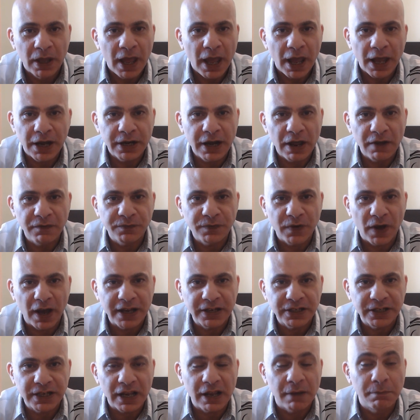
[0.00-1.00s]
and they're
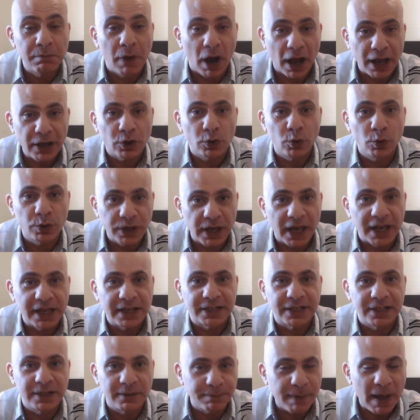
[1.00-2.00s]
fighting Michael
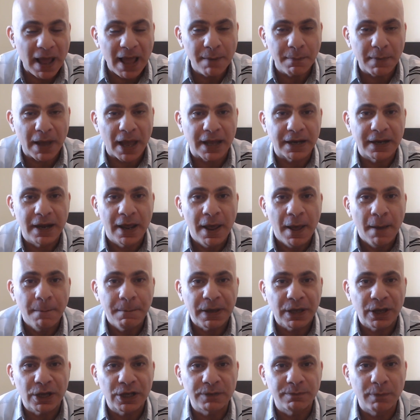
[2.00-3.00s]
Keaton's Batman
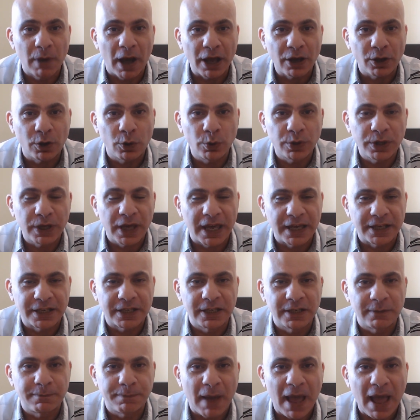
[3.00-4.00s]
because Michael
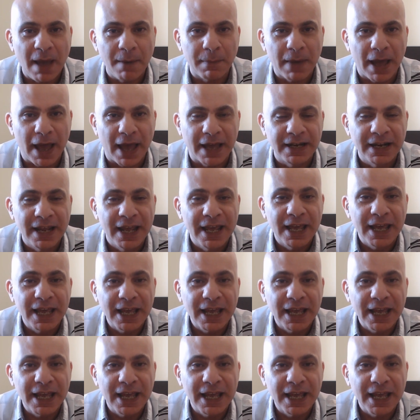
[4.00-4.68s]
Keaton's Batman